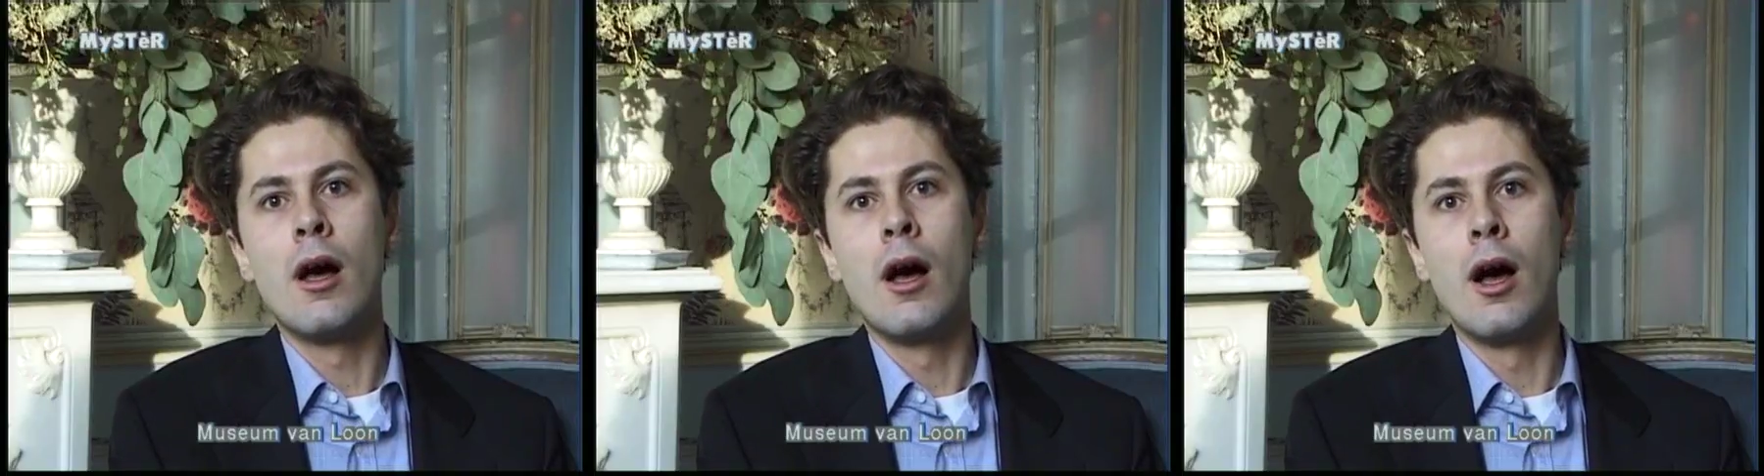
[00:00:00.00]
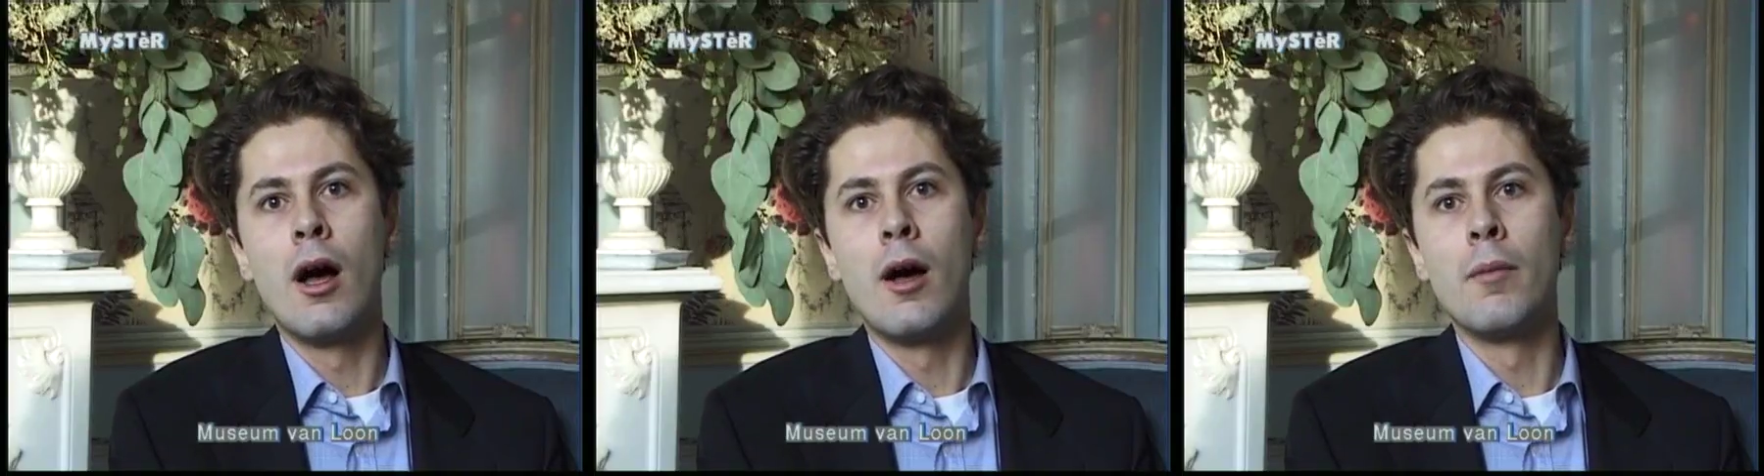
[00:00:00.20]

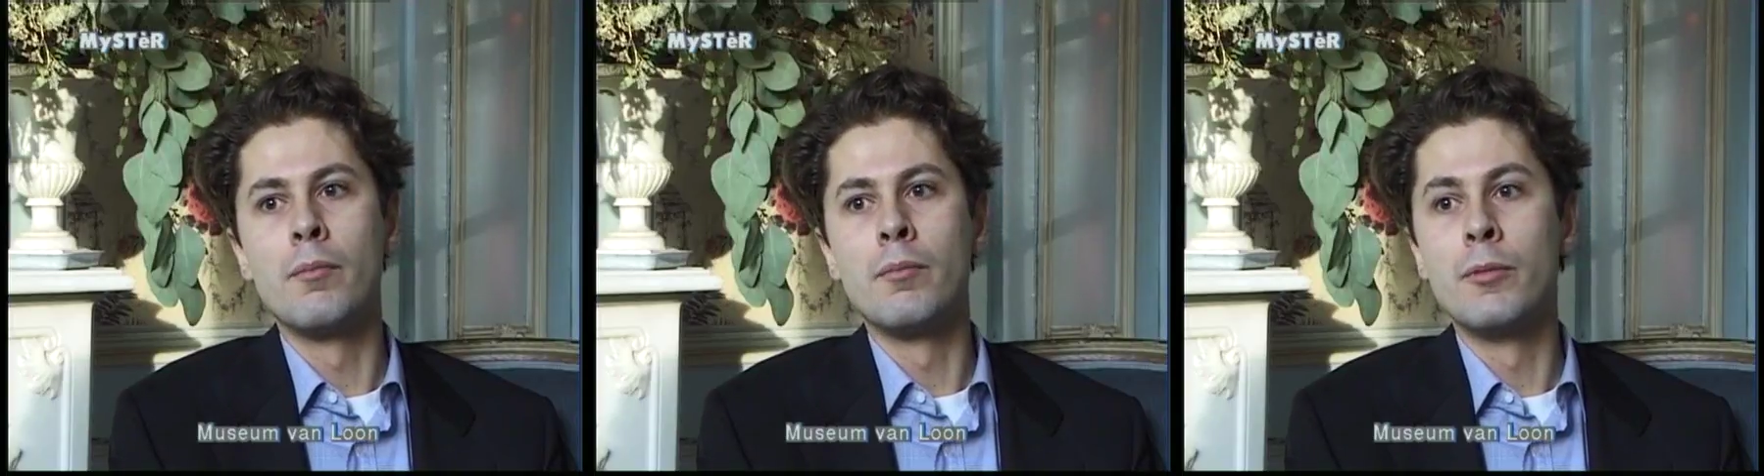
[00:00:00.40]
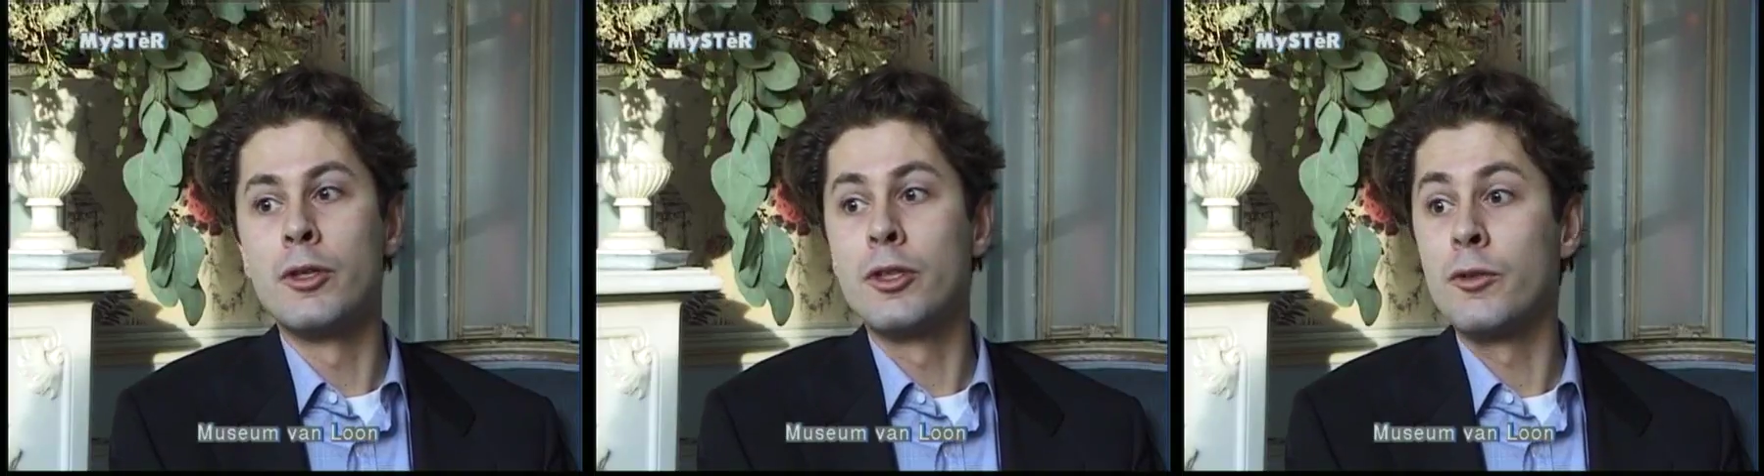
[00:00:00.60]

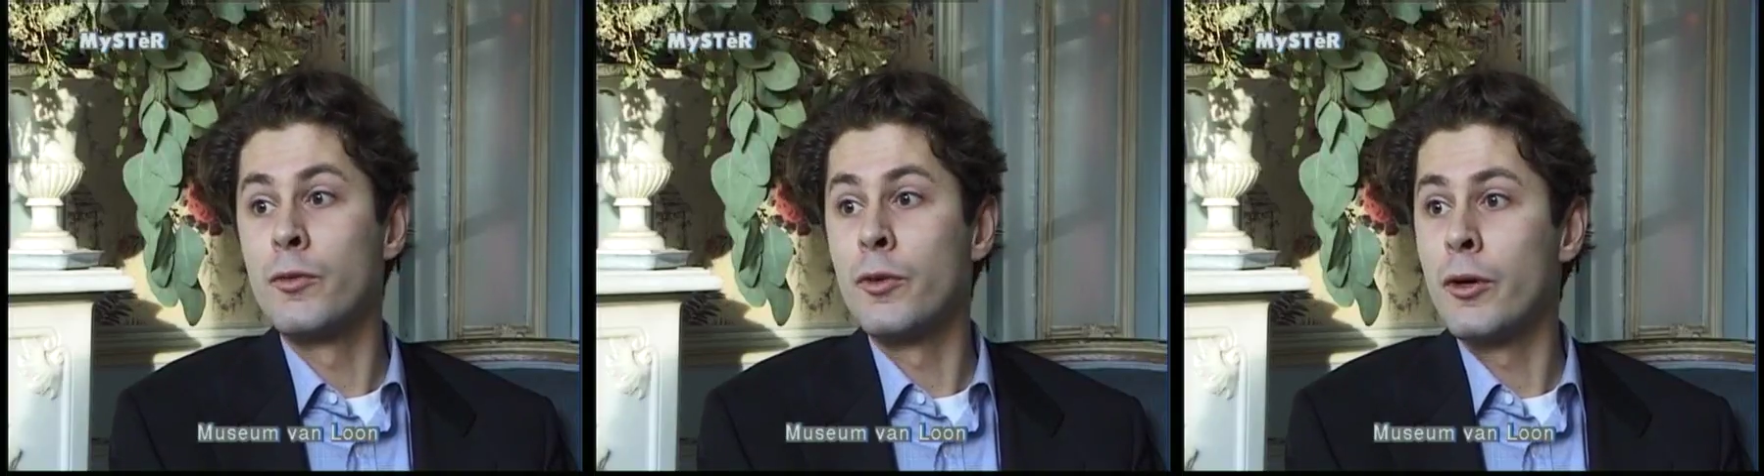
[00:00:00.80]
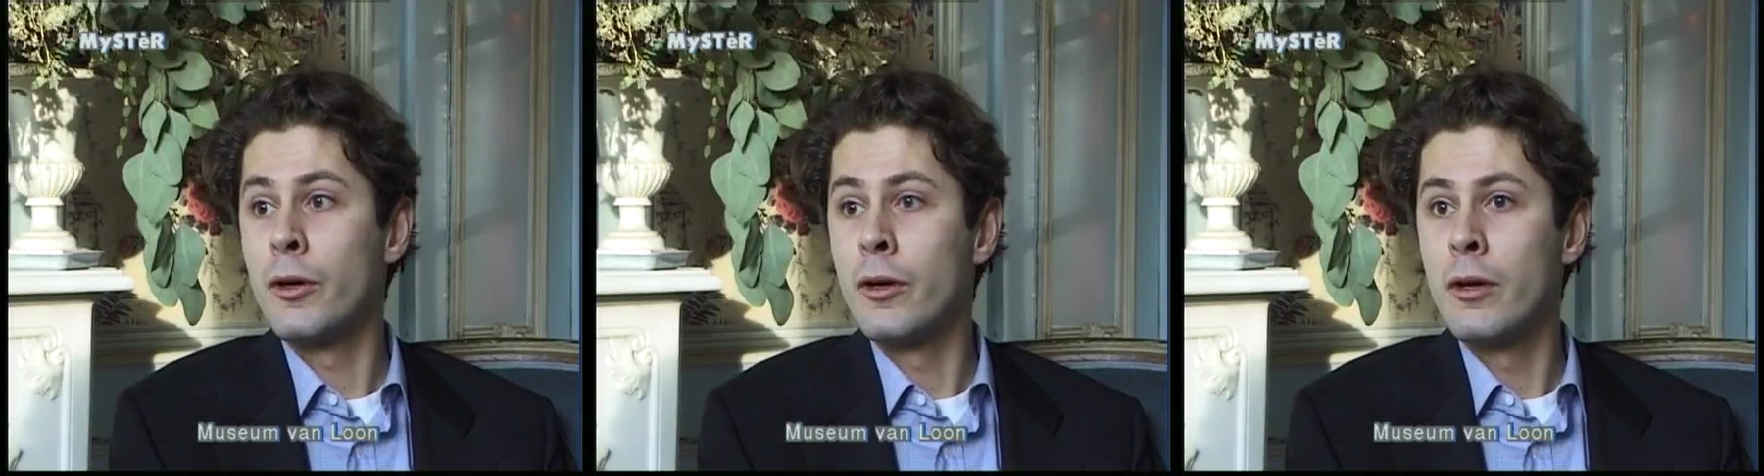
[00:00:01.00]
But there
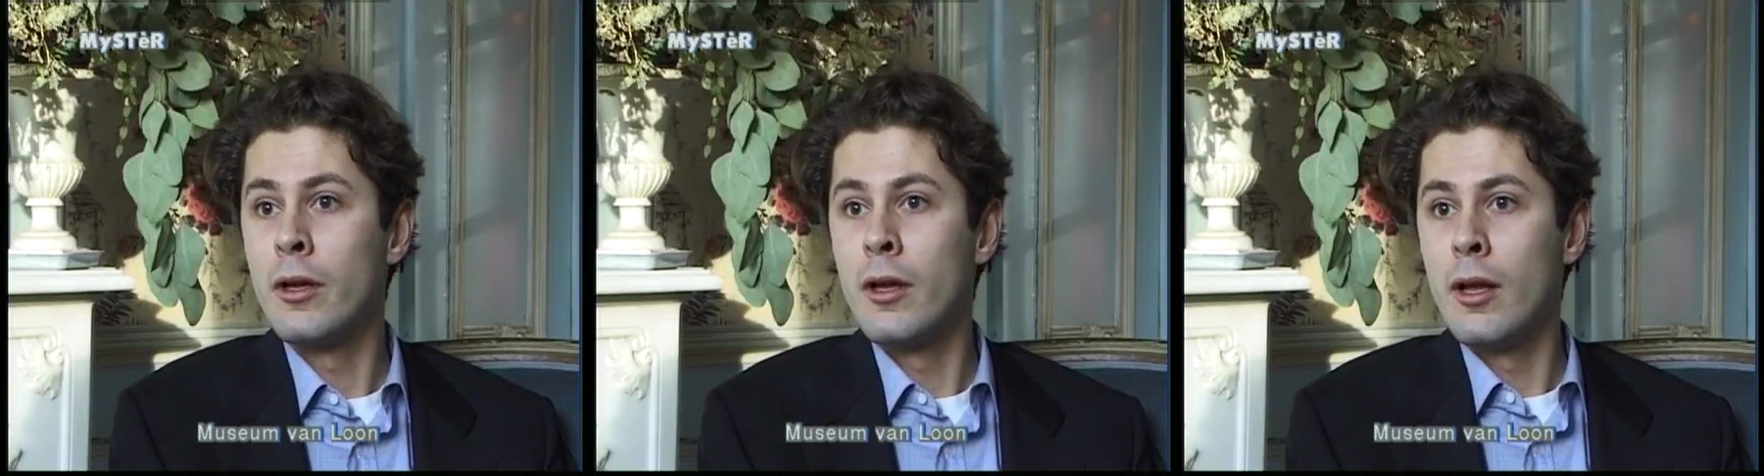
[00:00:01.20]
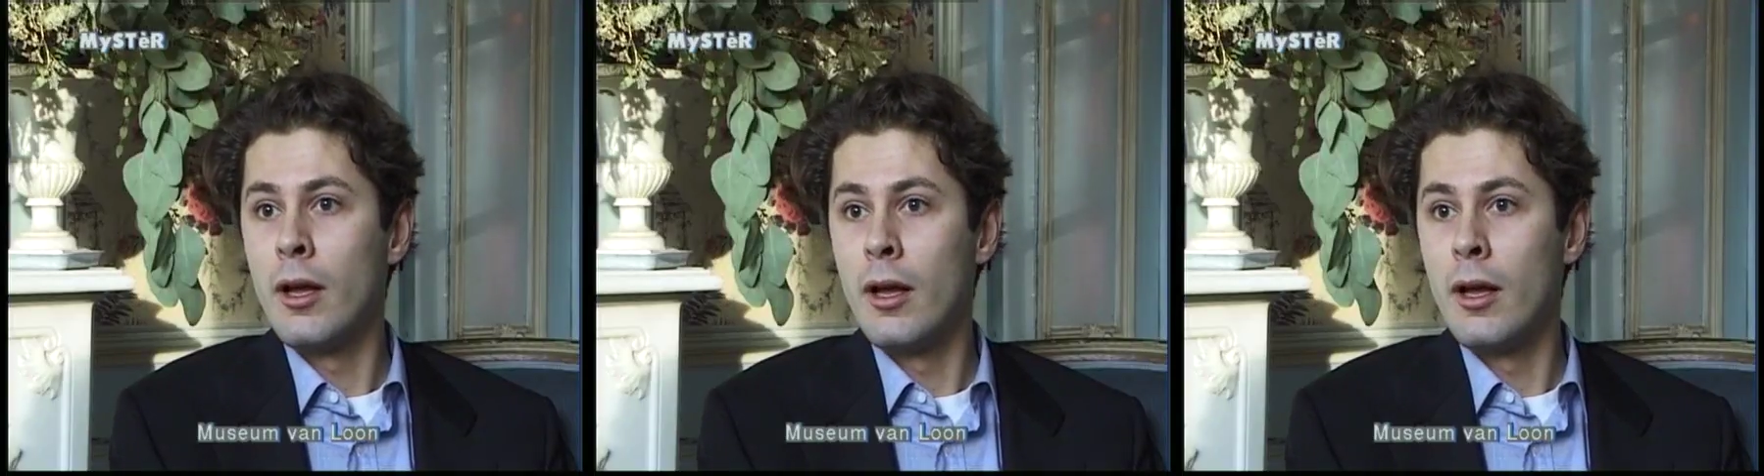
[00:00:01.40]
were